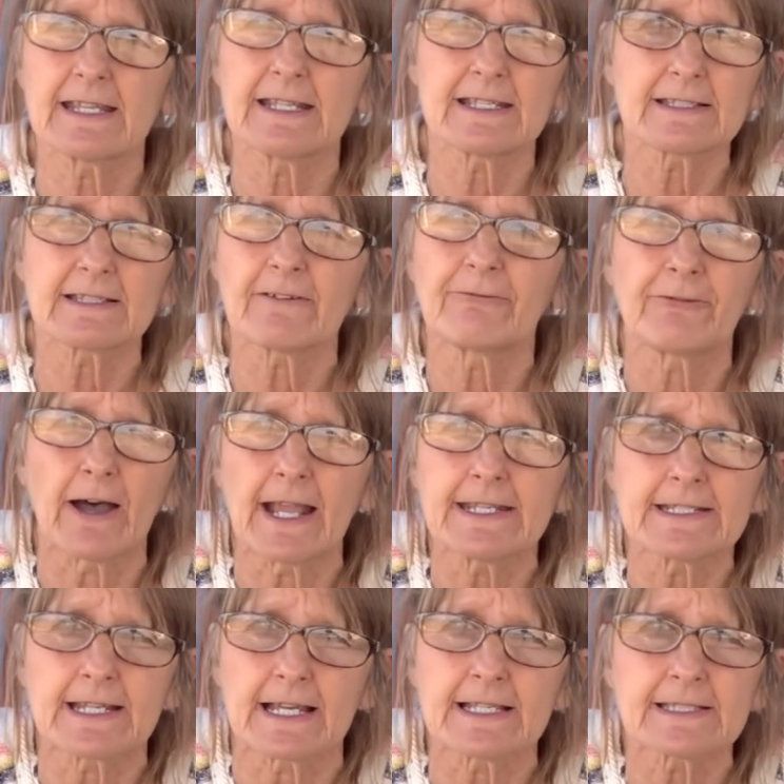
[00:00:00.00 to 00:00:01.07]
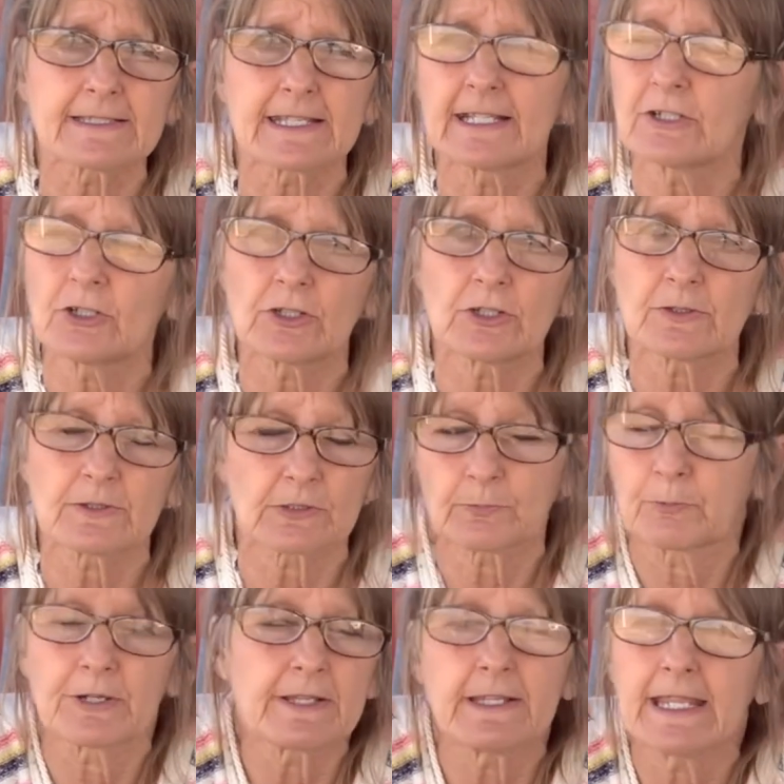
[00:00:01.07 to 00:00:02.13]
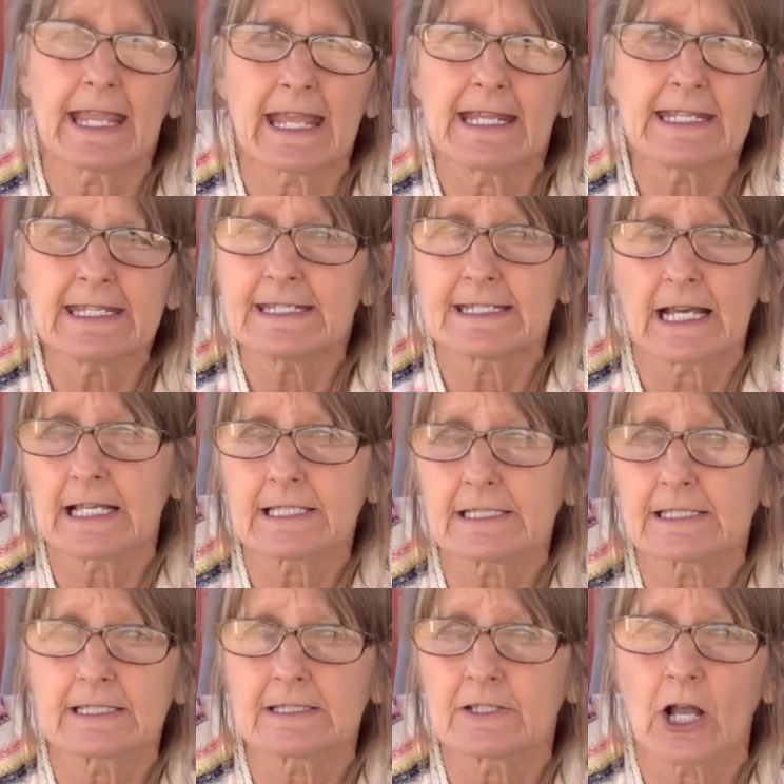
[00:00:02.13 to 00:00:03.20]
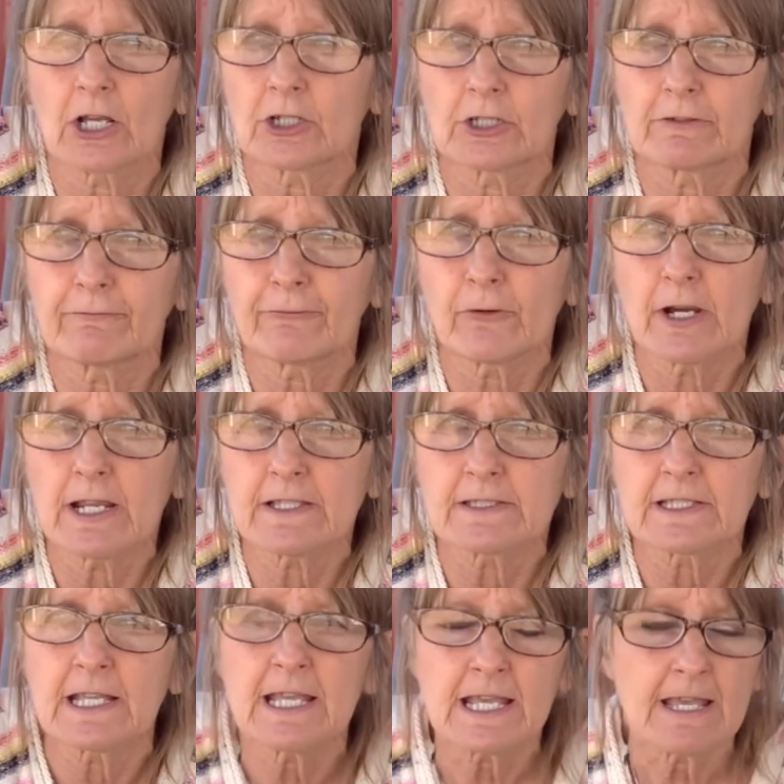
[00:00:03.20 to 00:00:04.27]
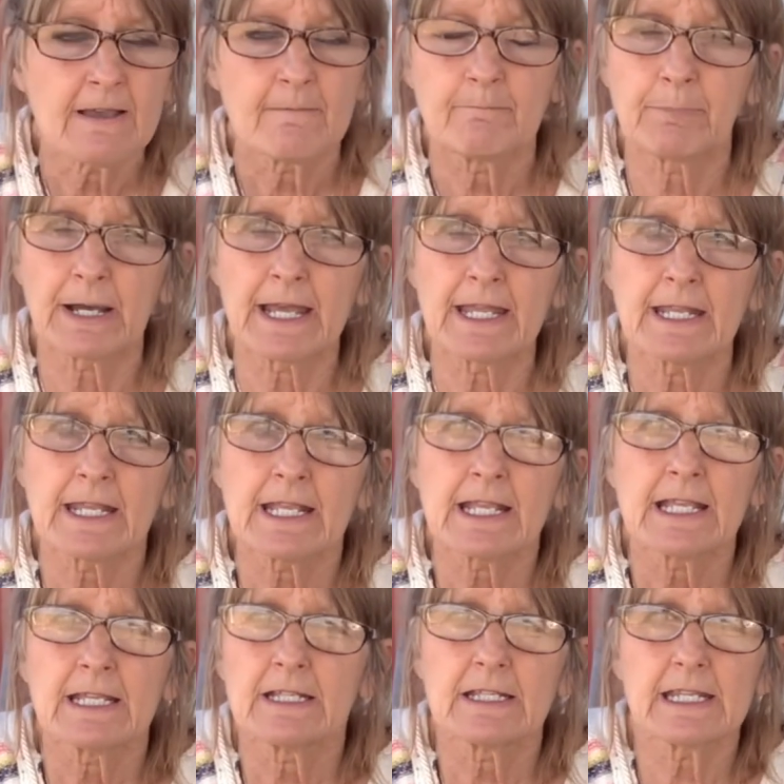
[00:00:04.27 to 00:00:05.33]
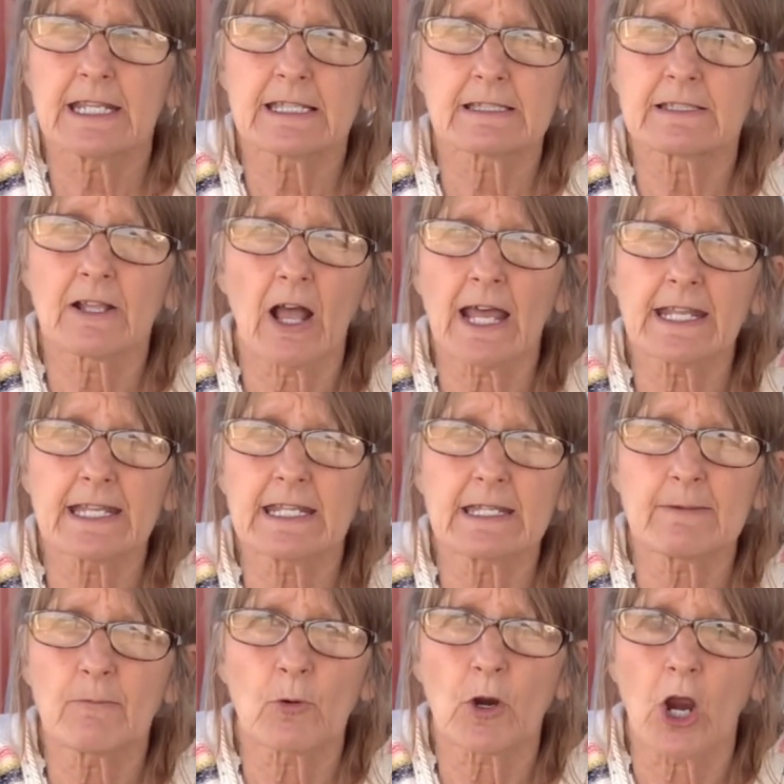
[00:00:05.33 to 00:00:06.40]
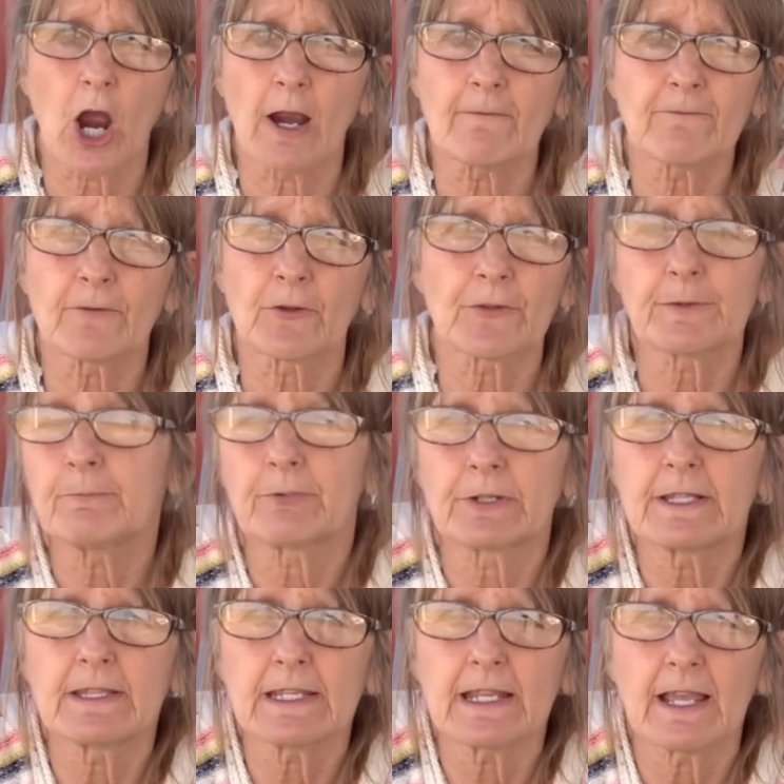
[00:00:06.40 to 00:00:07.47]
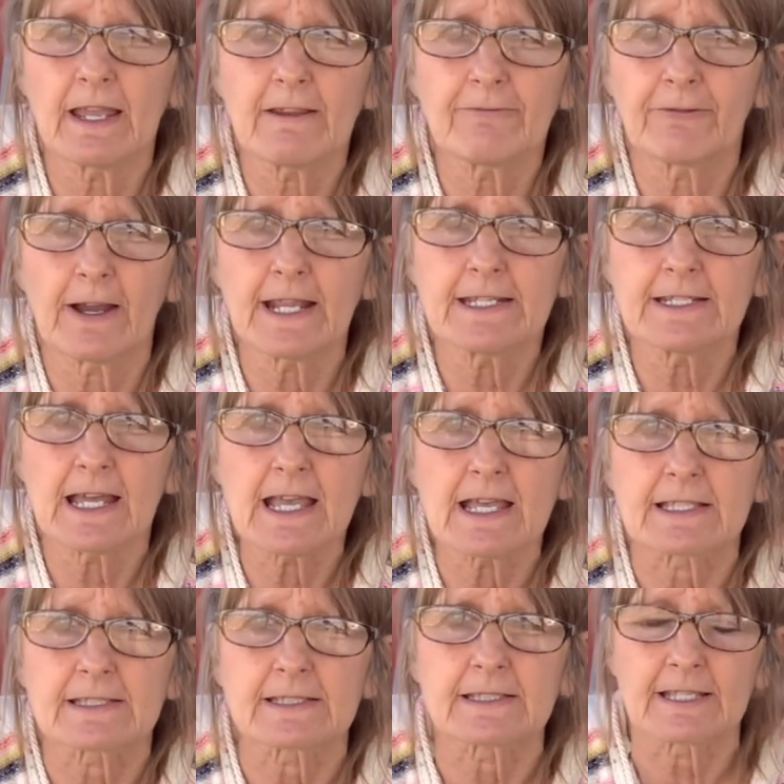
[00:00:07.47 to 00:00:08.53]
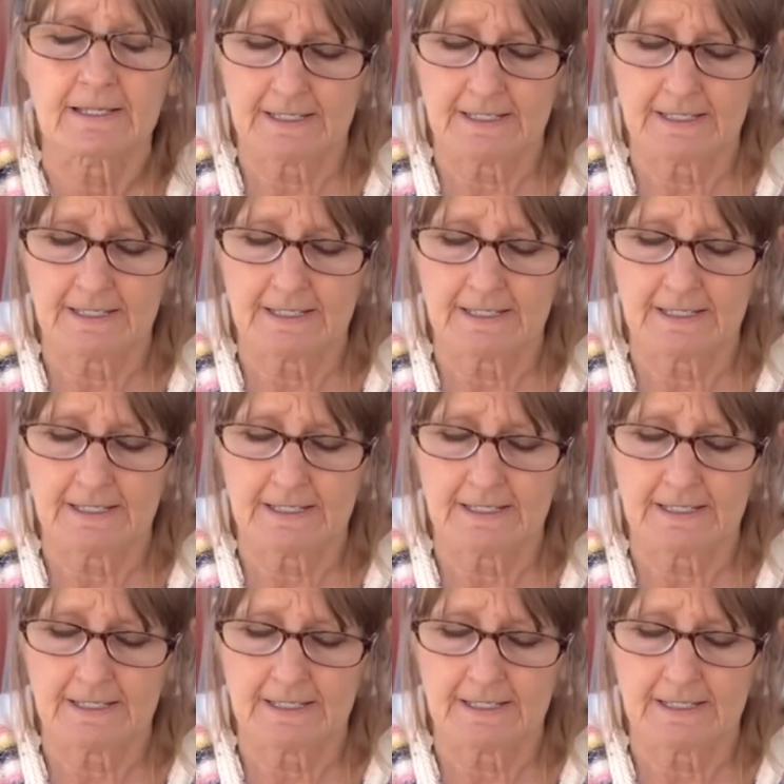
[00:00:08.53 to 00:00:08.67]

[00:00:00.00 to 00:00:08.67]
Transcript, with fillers: is a fine dust, and breathing any dust is not good for us, but it's not any more harmful than breathing a fine dust.